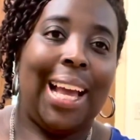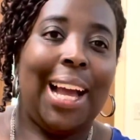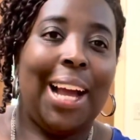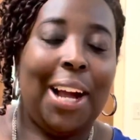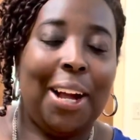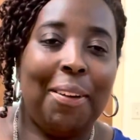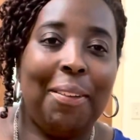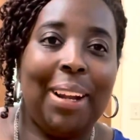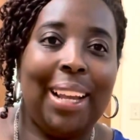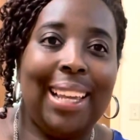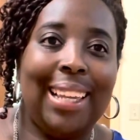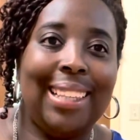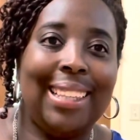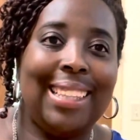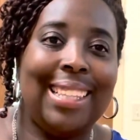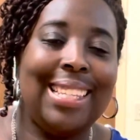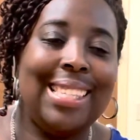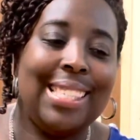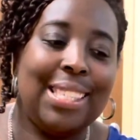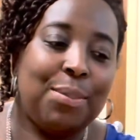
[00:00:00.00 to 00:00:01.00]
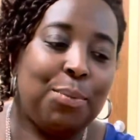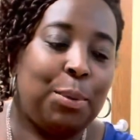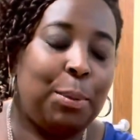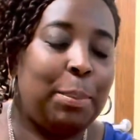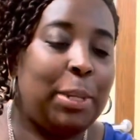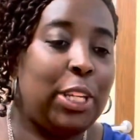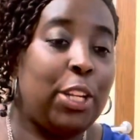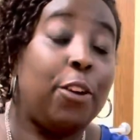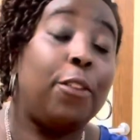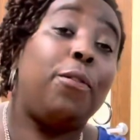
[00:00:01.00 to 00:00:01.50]
All right, this will
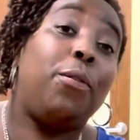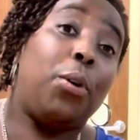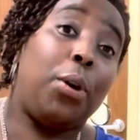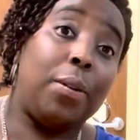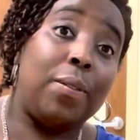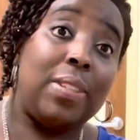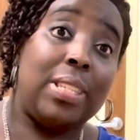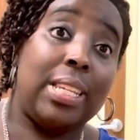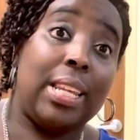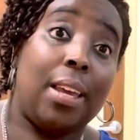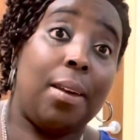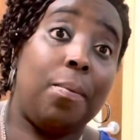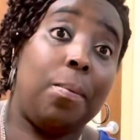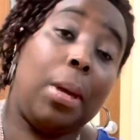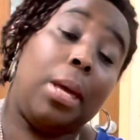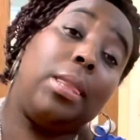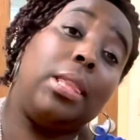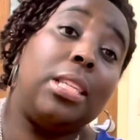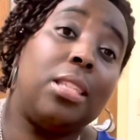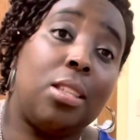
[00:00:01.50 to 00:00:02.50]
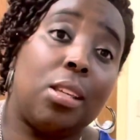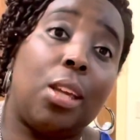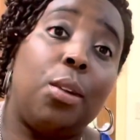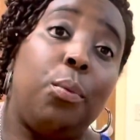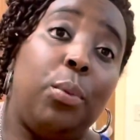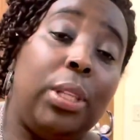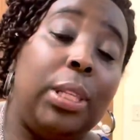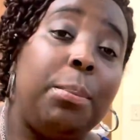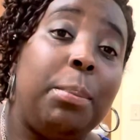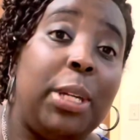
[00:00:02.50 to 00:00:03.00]
be your fourth step, and this can
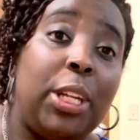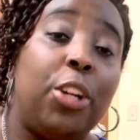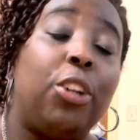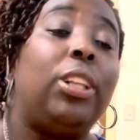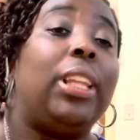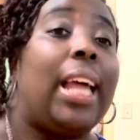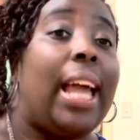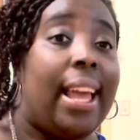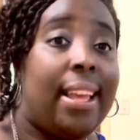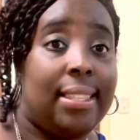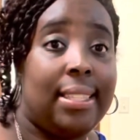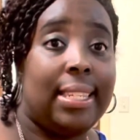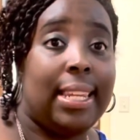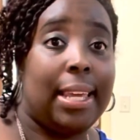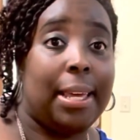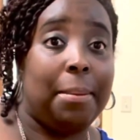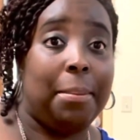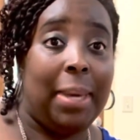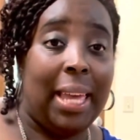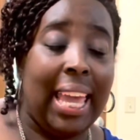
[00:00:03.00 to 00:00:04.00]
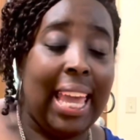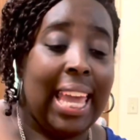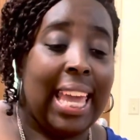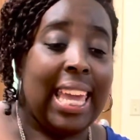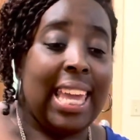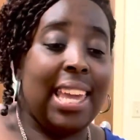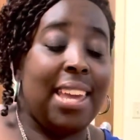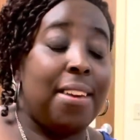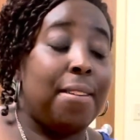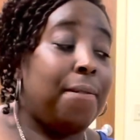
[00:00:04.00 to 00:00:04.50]
really be your last step
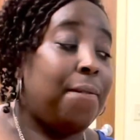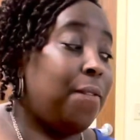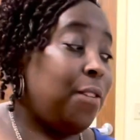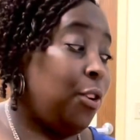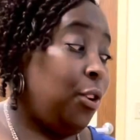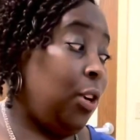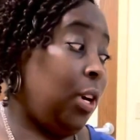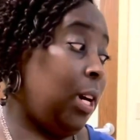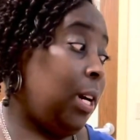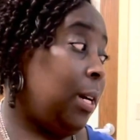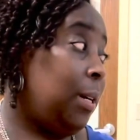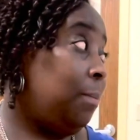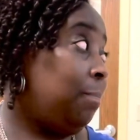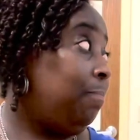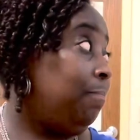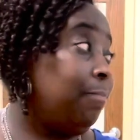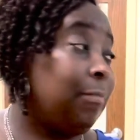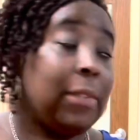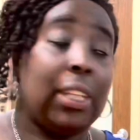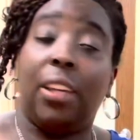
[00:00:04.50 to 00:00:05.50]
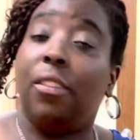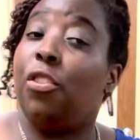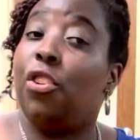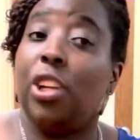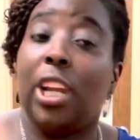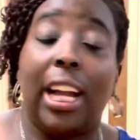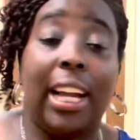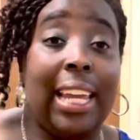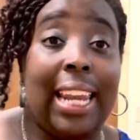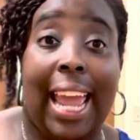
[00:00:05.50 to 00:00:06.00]
if you're
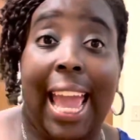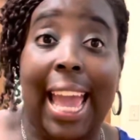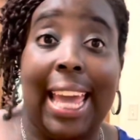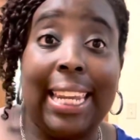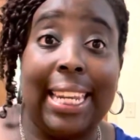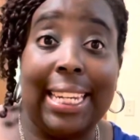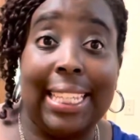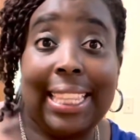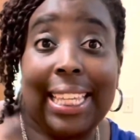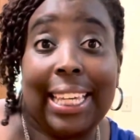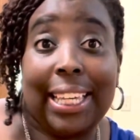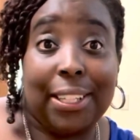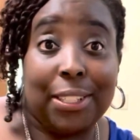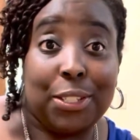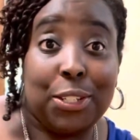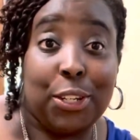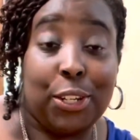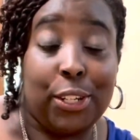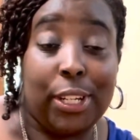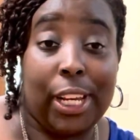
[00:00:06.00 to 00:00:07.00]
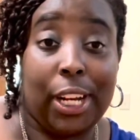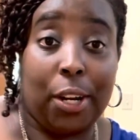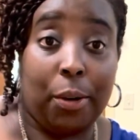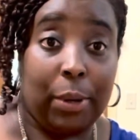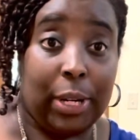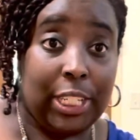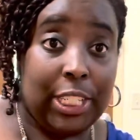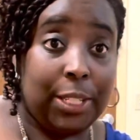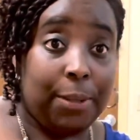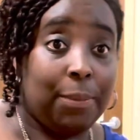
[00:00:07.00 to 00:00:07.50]
not gonna add anything else to your
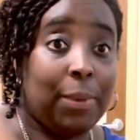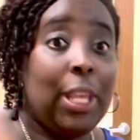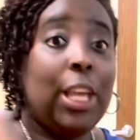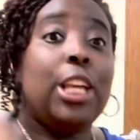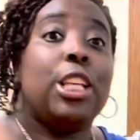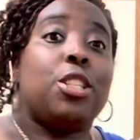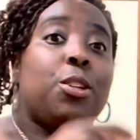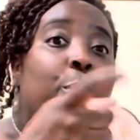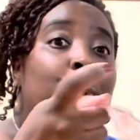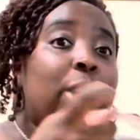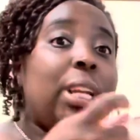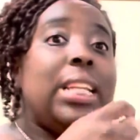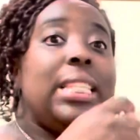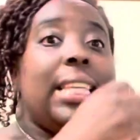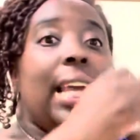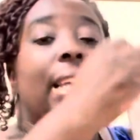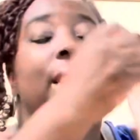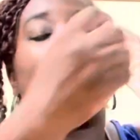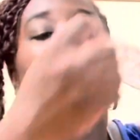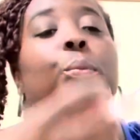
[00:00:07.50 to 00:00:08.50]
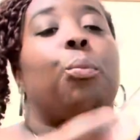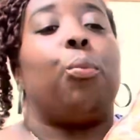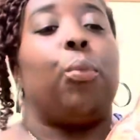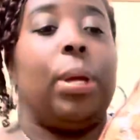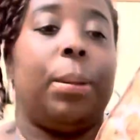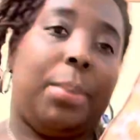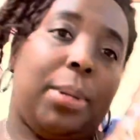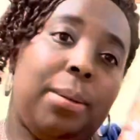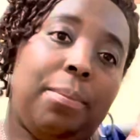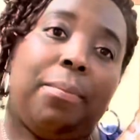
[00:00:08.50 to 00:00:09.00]
decoration. So we're gonna take some
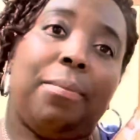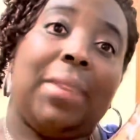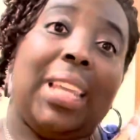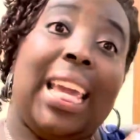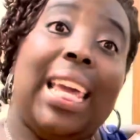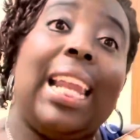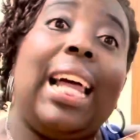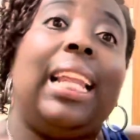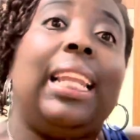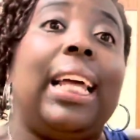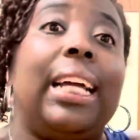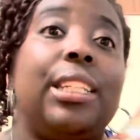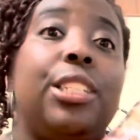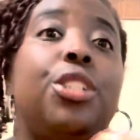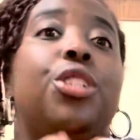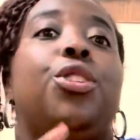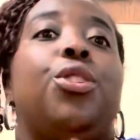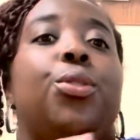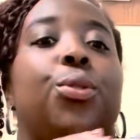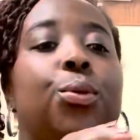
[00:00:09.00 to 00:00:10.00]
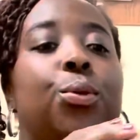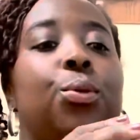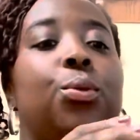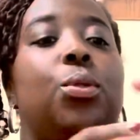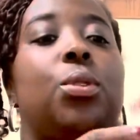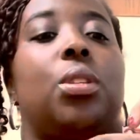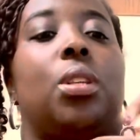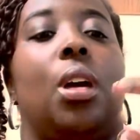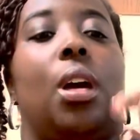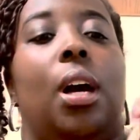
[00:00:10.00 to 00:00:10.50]
ribbon, and I like to use